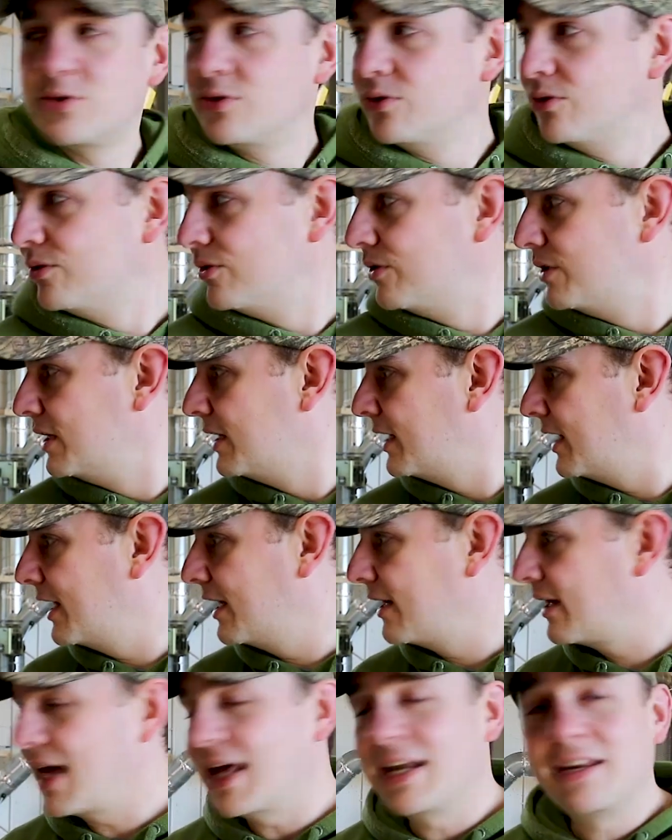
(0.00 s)
saw,
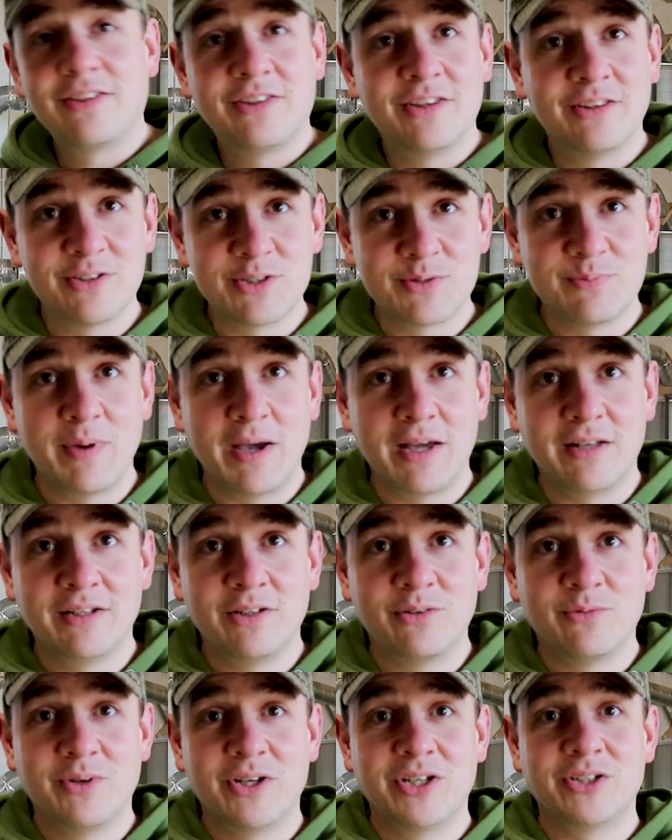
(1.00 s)
anything that's metal
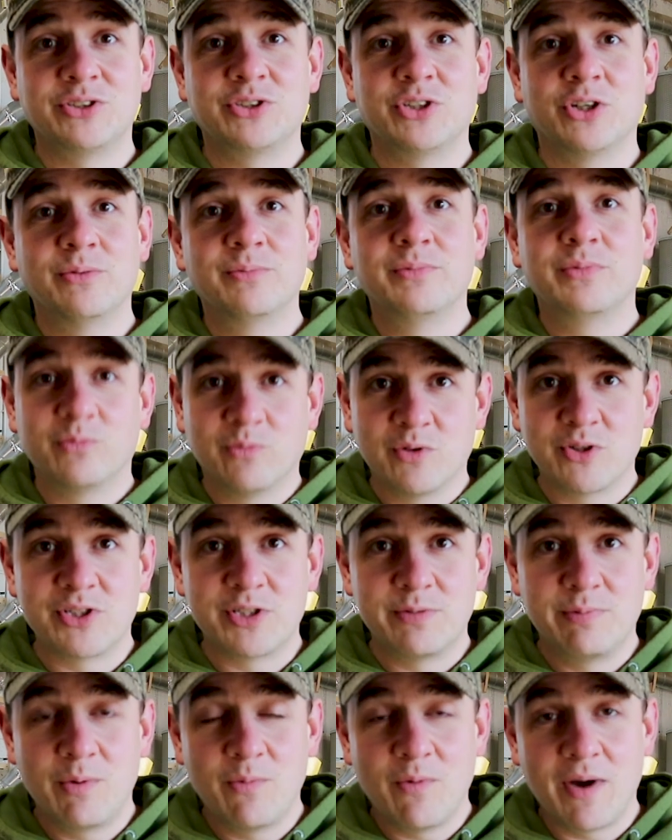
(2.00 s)
in a workshop
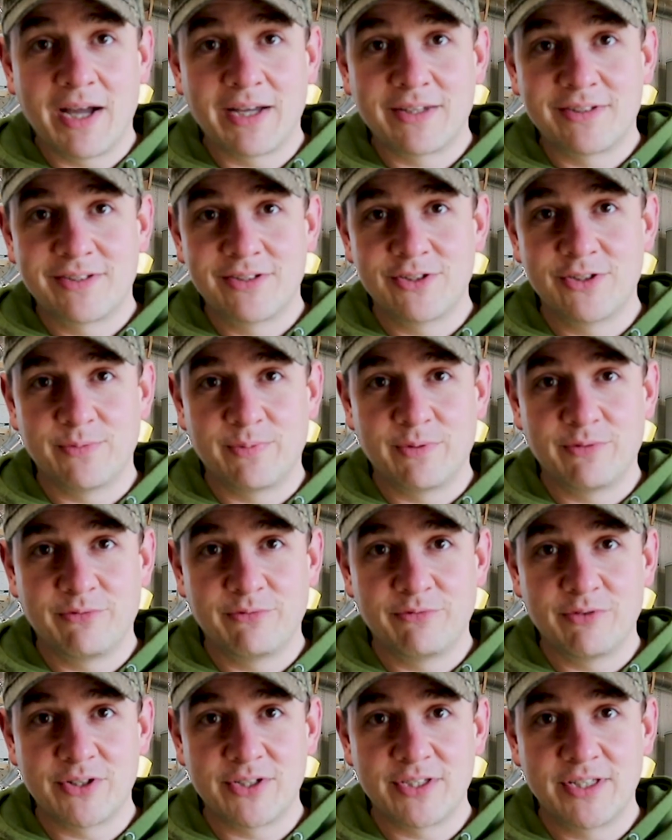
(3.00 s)
wants to be waxed to stop it
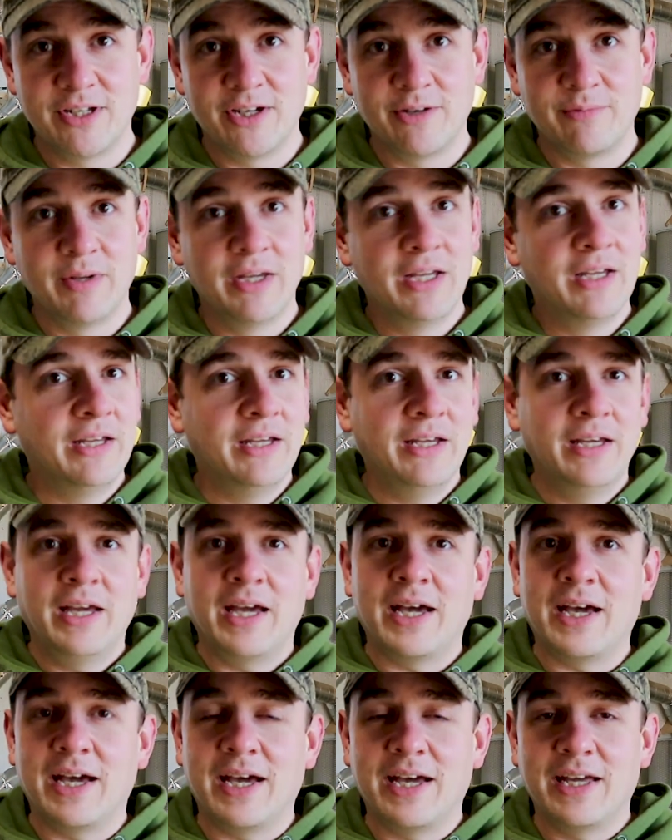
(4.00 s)
from rusting up,
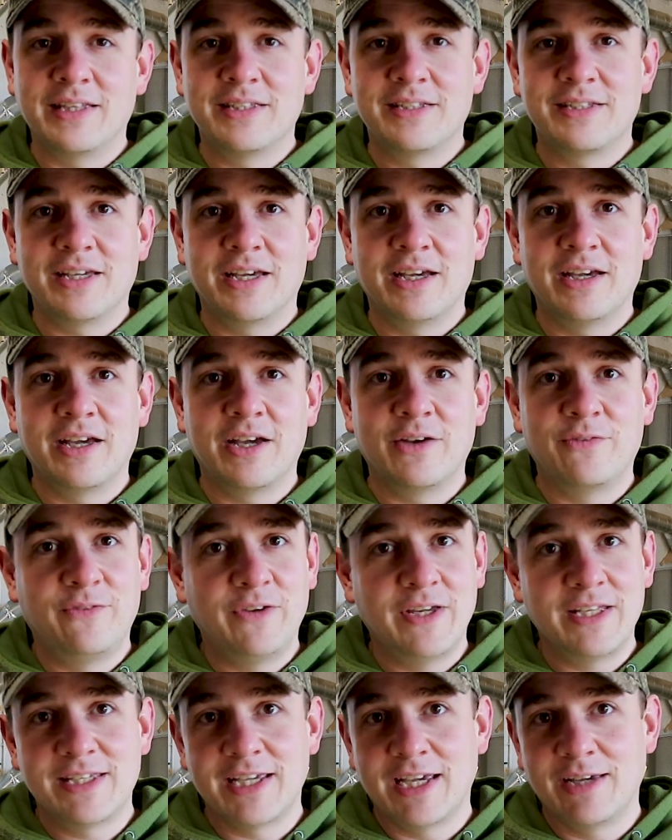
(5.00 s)
and a
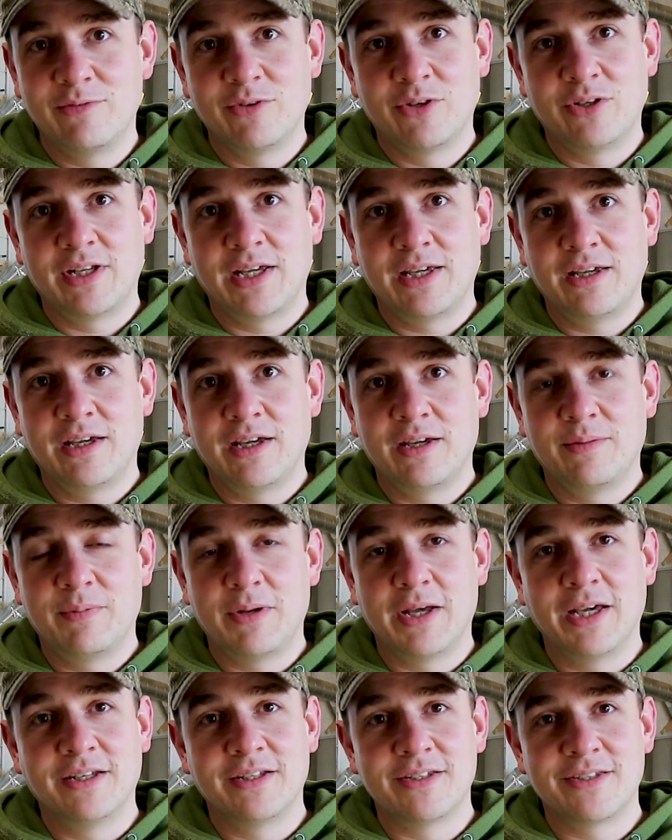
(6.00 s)
feed table on a
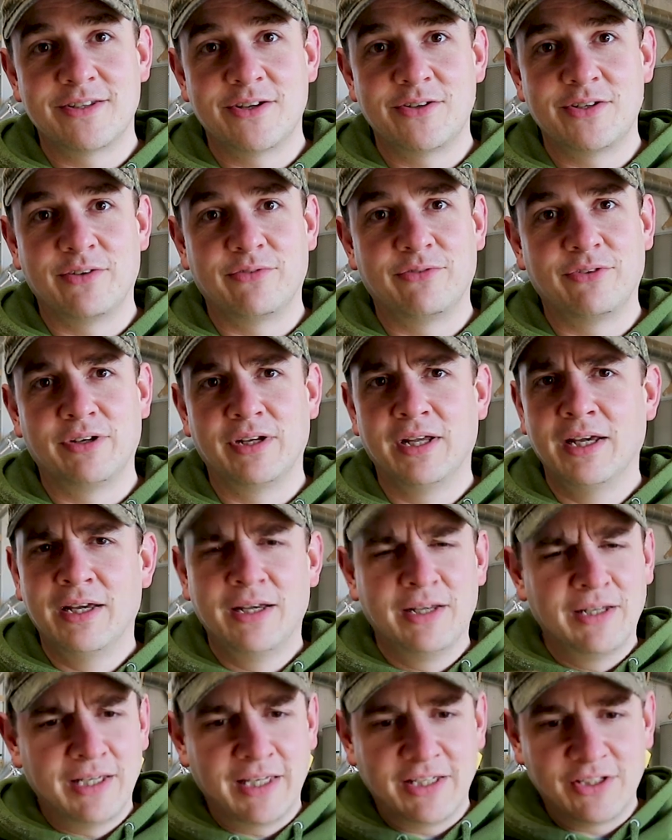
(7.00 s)
planer is no different.
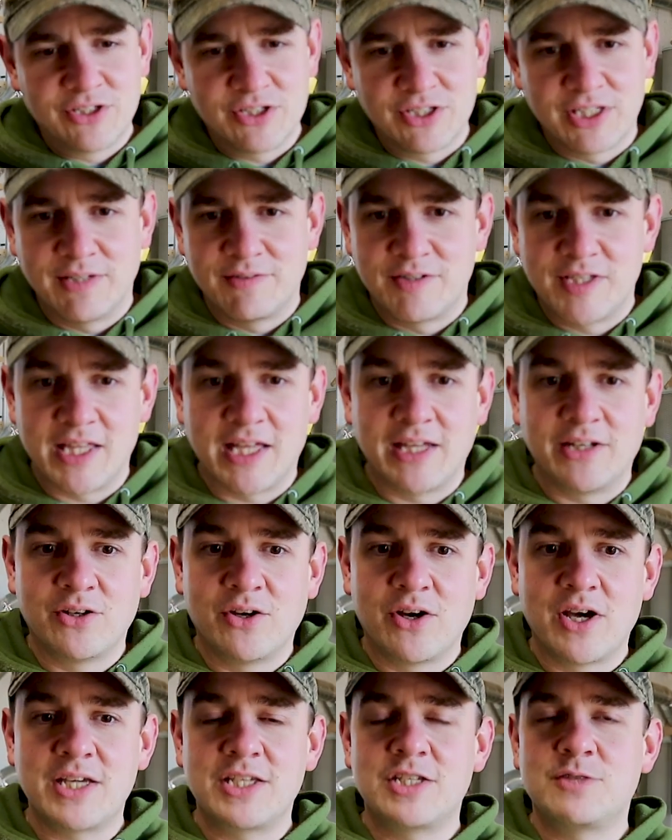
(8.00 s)
It just gives it that
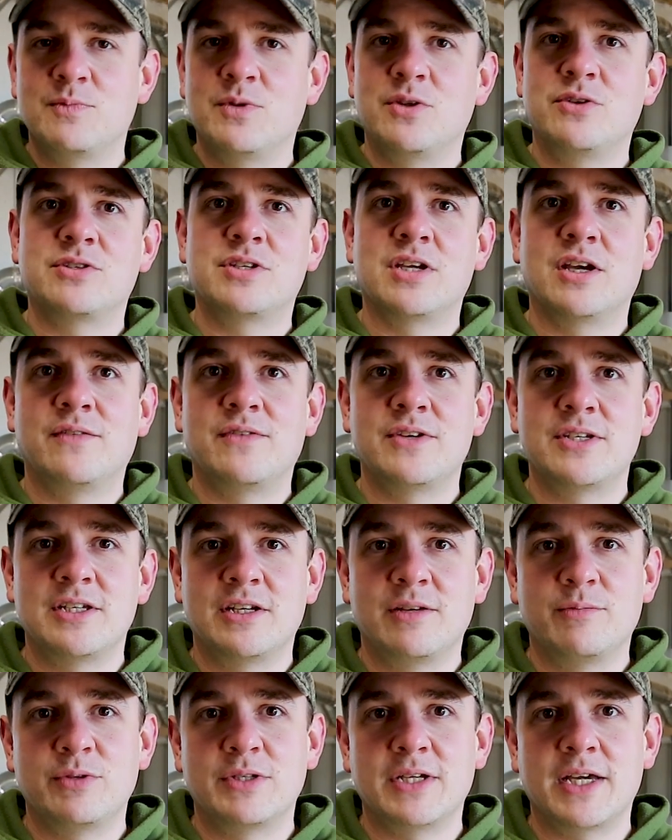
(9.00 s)
nice smooth surface
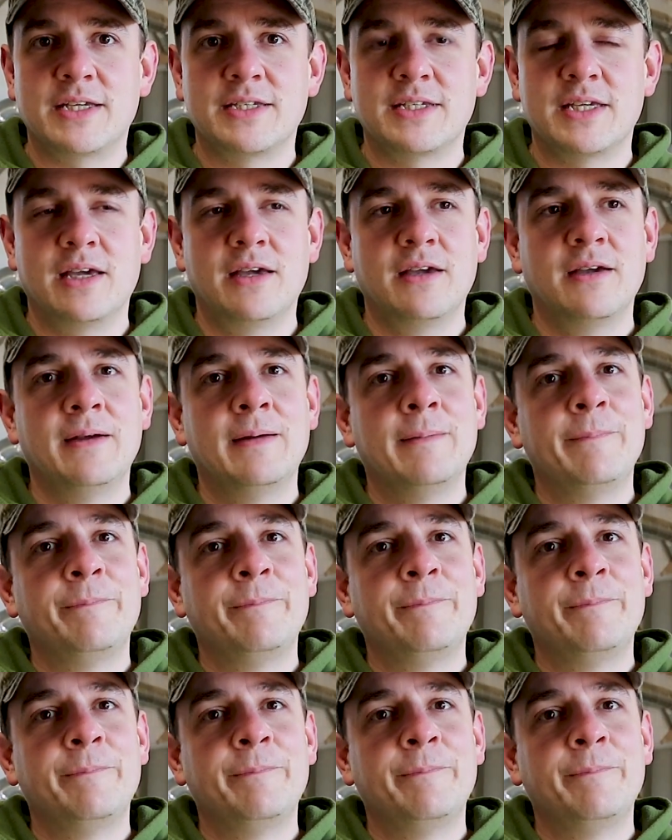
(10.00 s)
and it protects it.